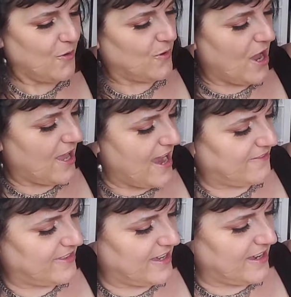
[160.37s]
We all
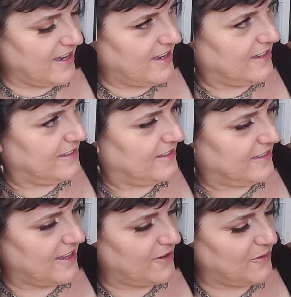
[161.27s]
have the
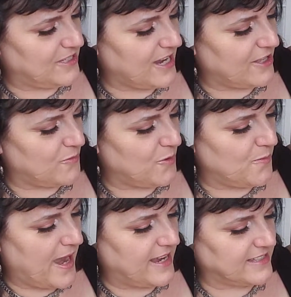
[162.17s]
recyclable
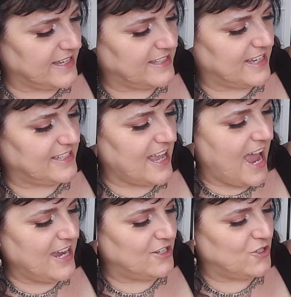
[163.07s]
bags. It says,
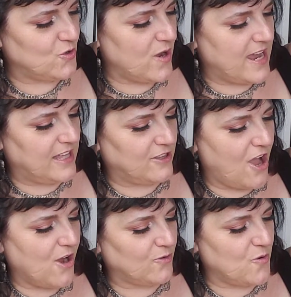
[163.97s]
I enjoy
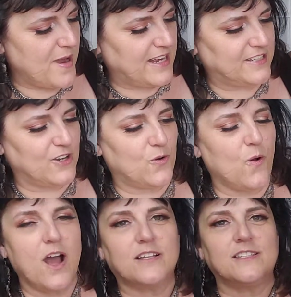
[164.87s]
long romantic
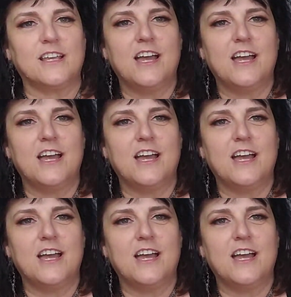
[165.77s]
walks